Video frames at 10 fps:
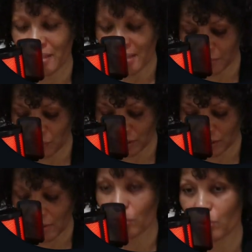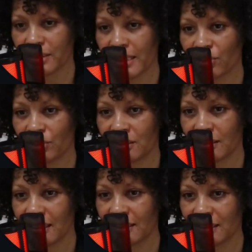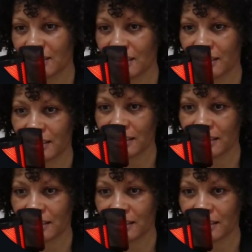I'm just going to actually delete this to clean it